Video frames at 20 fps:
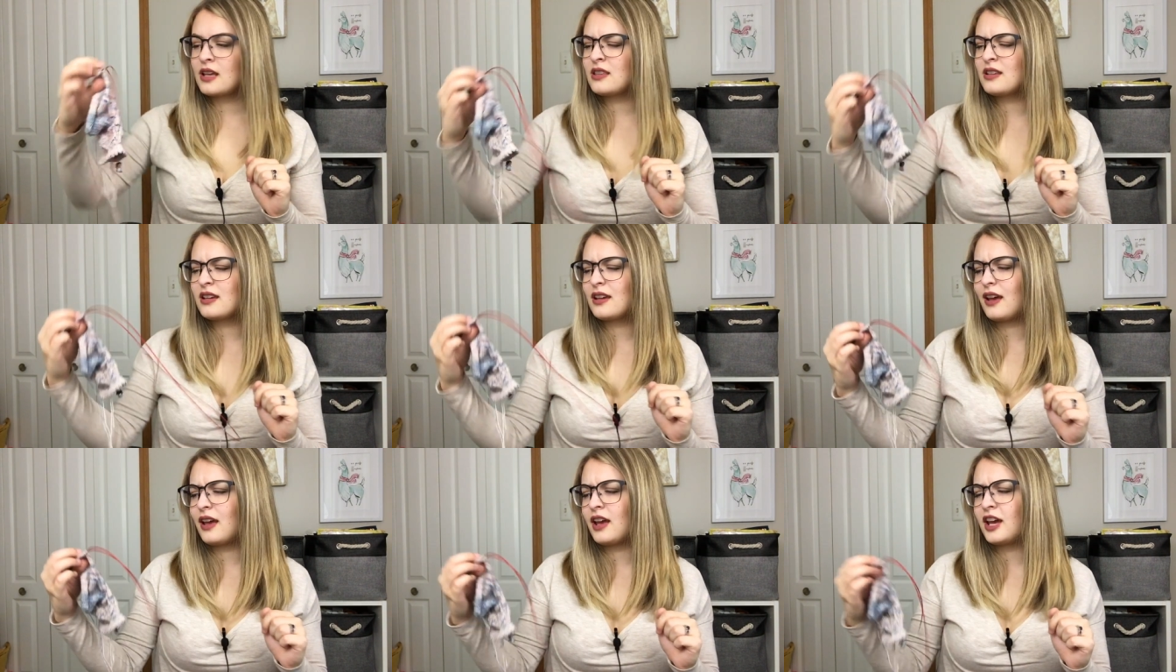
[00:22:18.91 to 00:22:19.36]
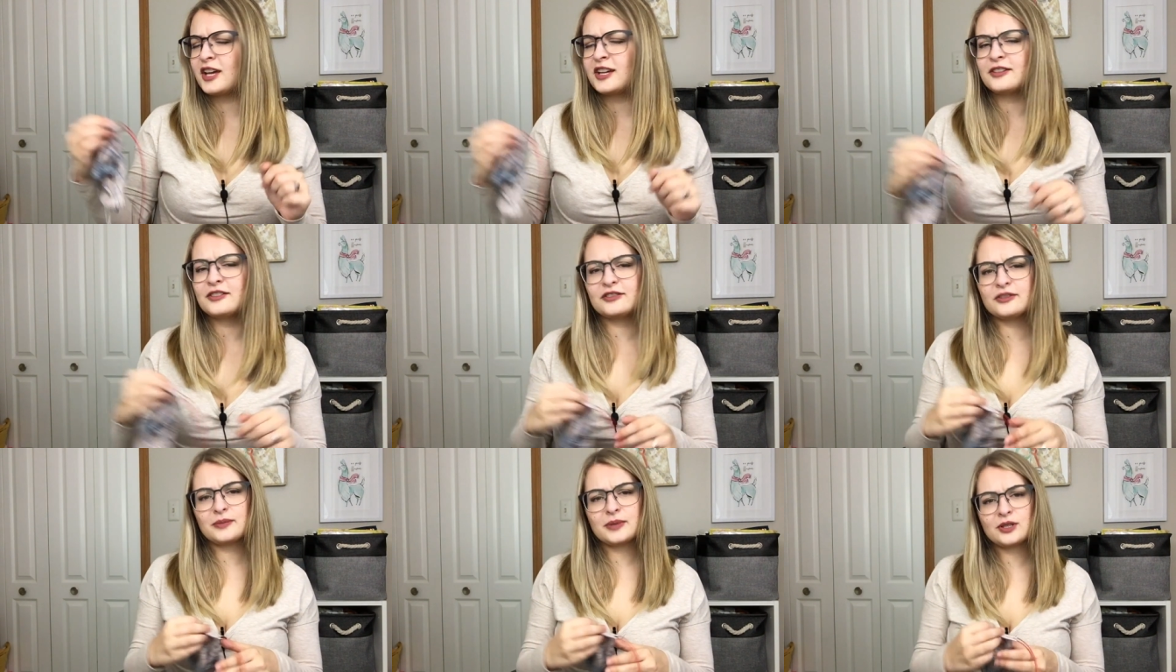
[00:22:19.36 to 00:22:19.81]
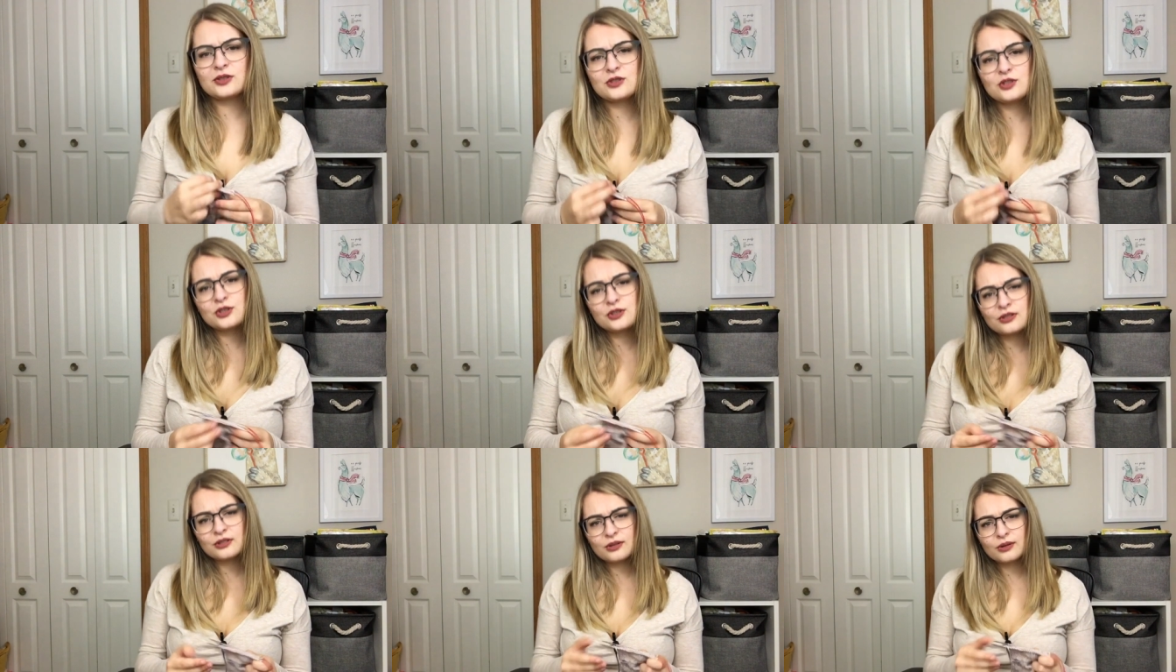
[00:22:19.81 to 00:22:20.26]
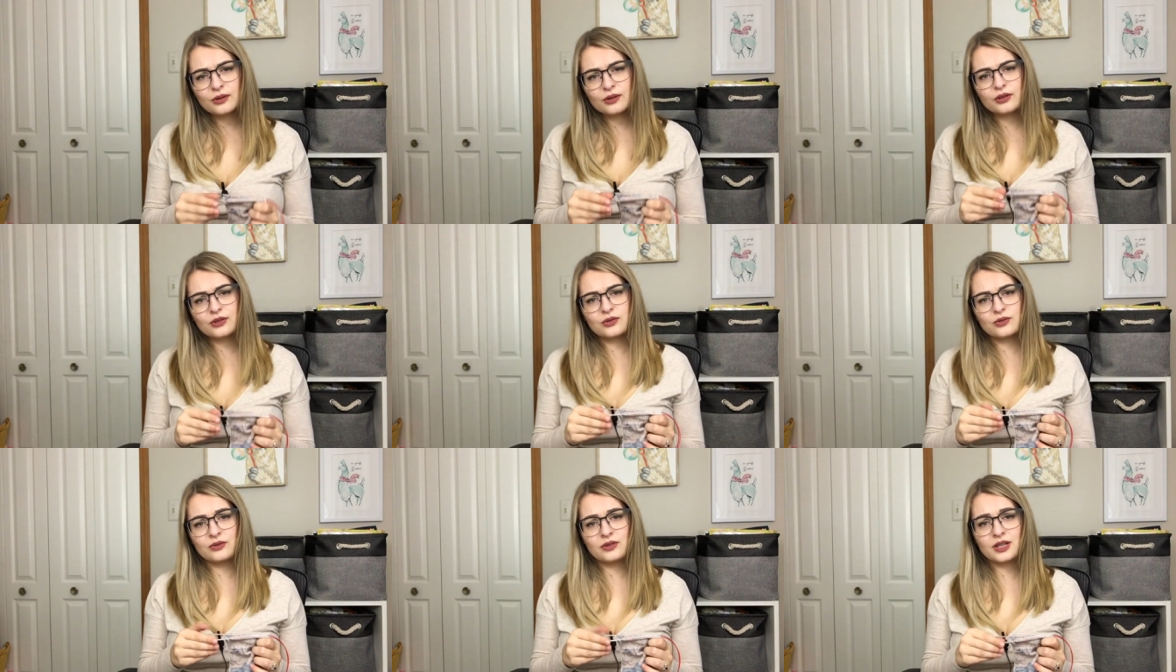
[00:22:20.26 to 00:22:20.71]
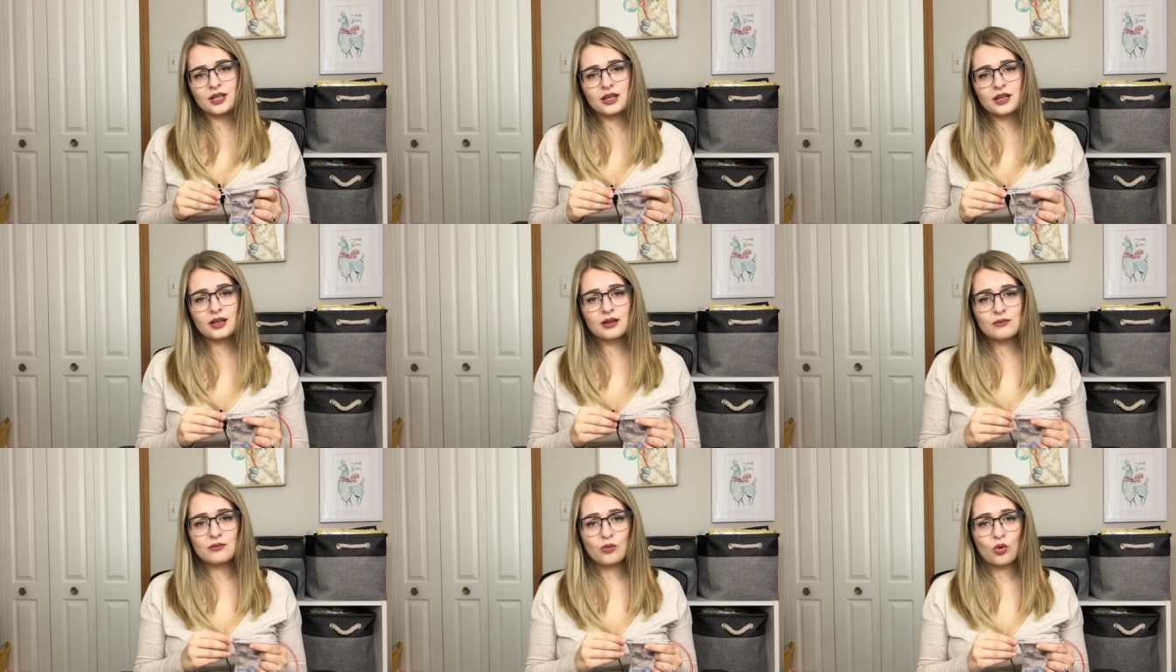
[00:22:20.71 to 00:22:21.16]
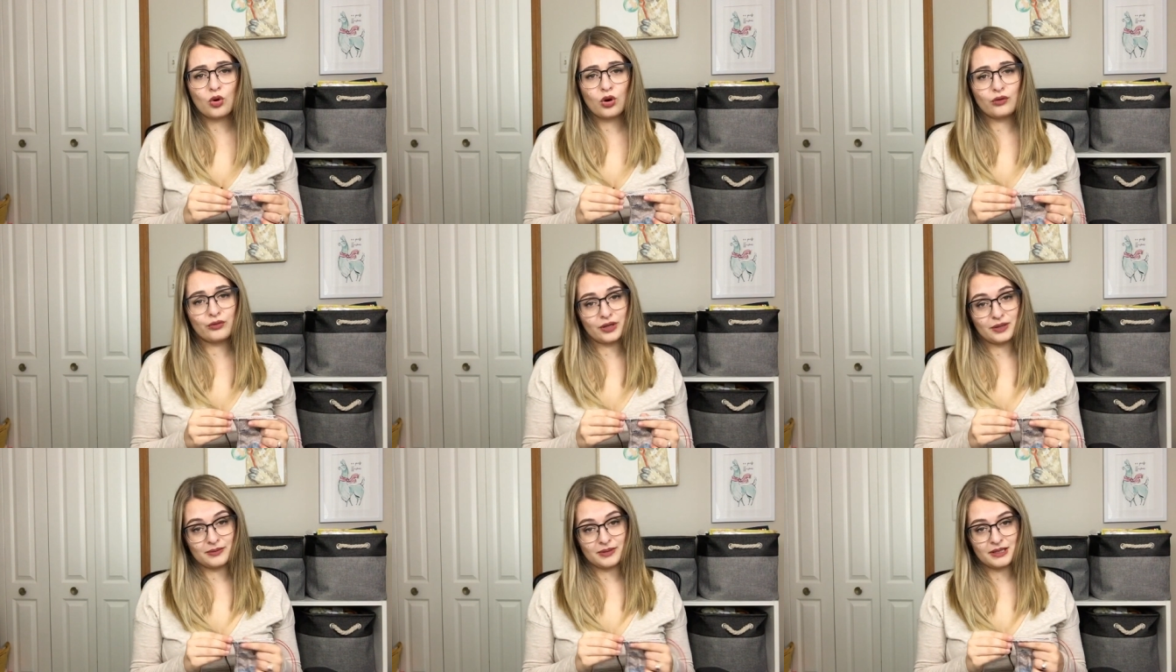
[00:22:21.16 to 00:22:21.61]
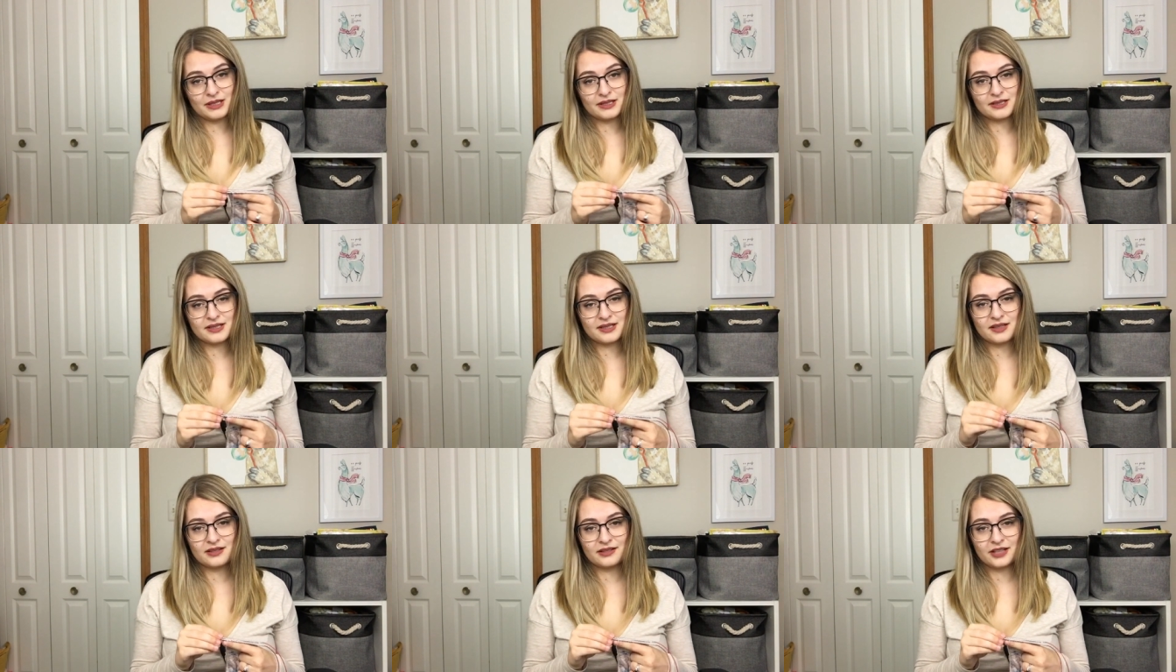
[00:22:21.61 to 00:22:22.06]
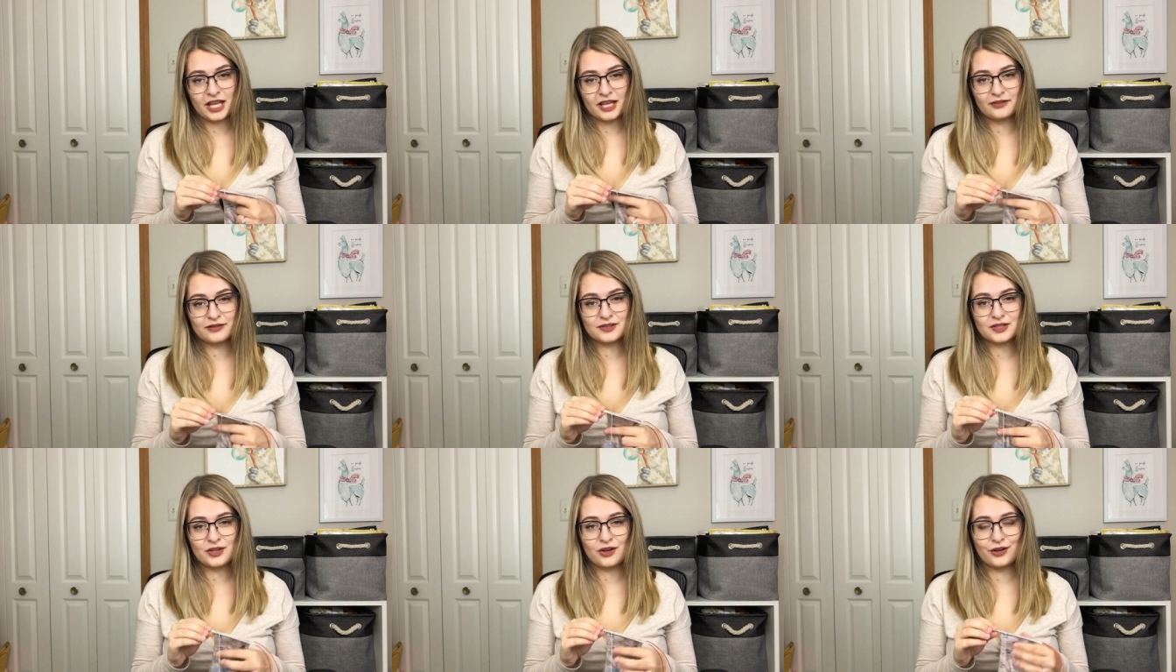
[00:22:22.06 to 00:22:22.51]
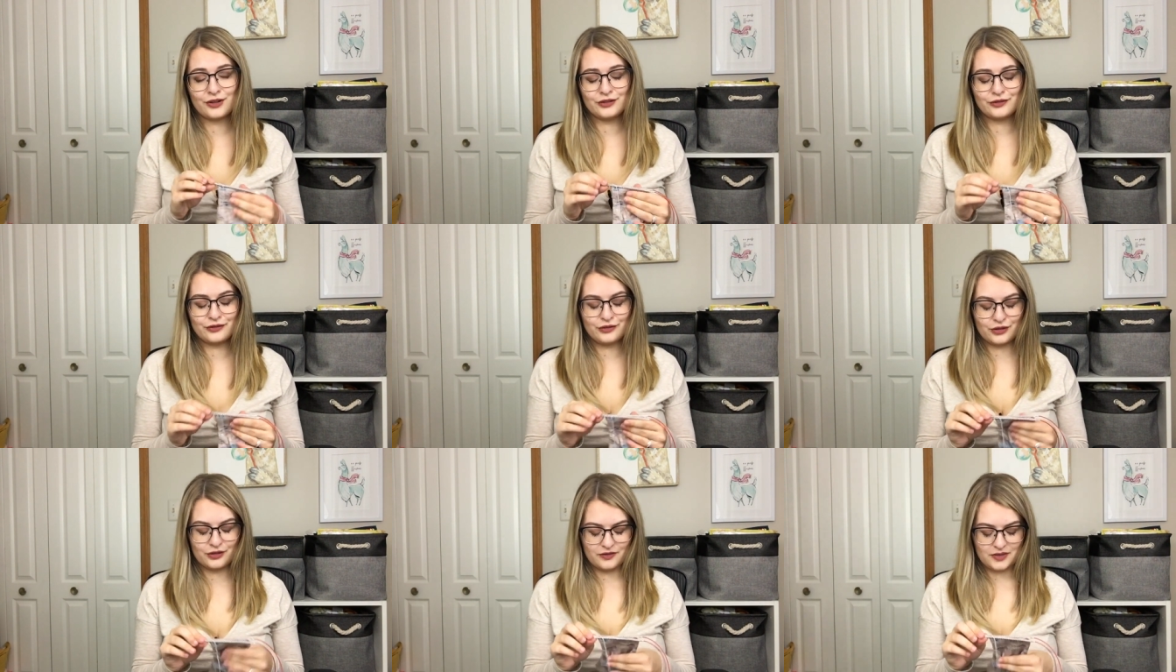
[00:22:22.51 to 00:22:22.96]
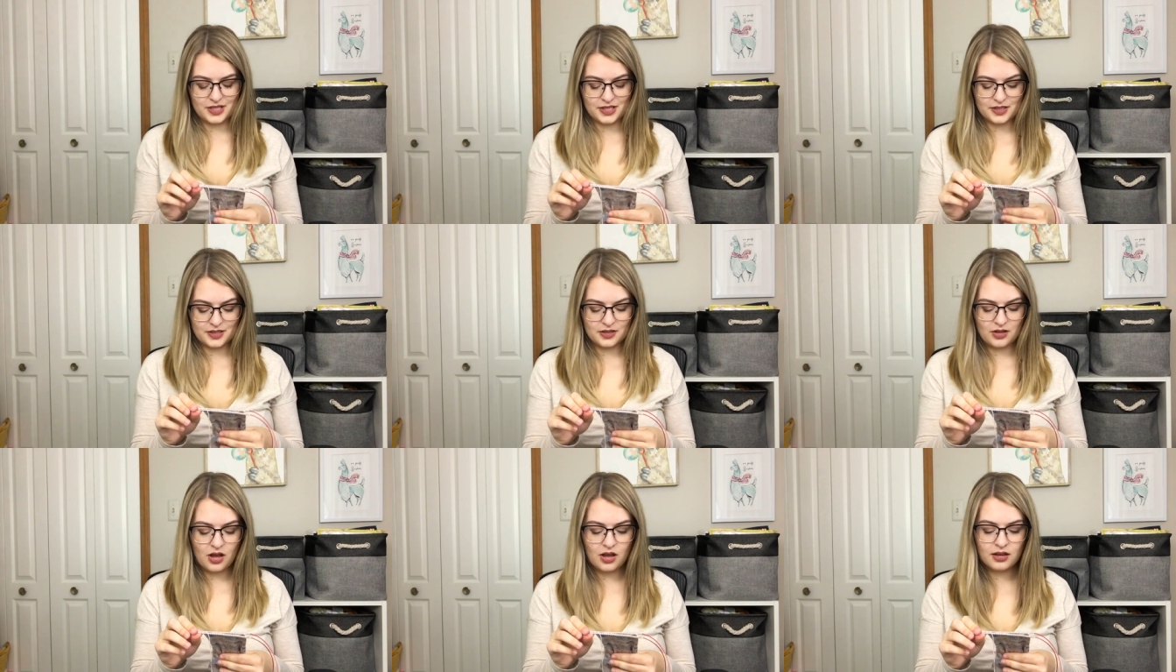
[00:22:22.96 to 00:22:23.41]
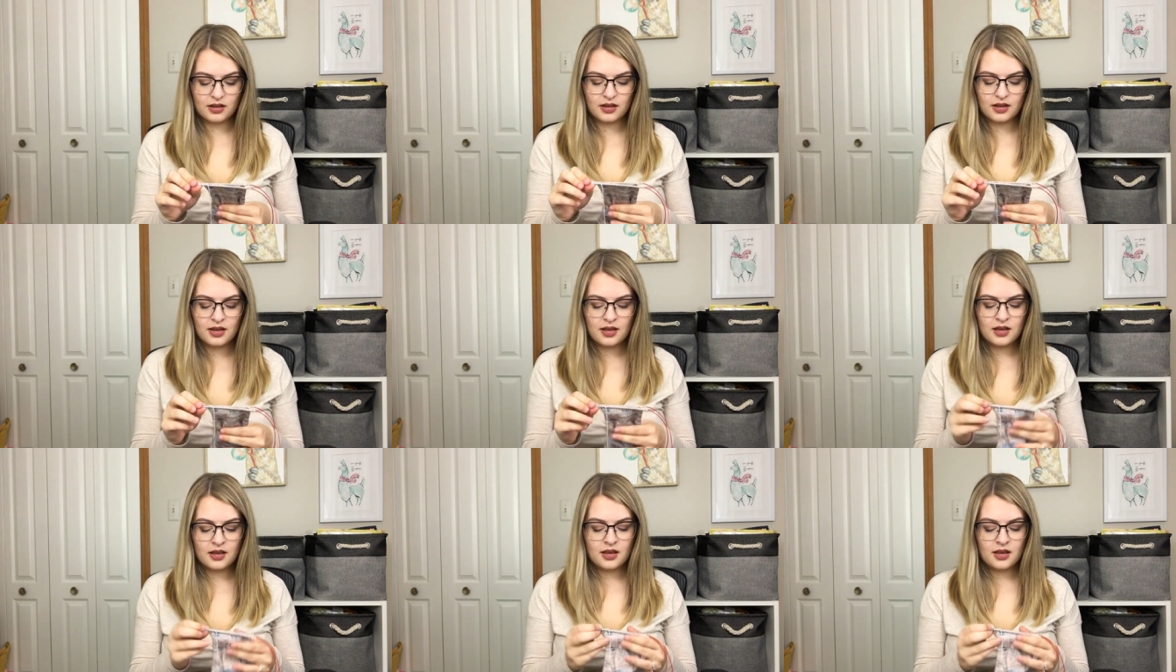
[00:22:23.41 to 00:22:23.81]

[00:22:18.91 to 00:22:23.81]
I think I have about 2 or 3 more repeats left on the foot of this sock.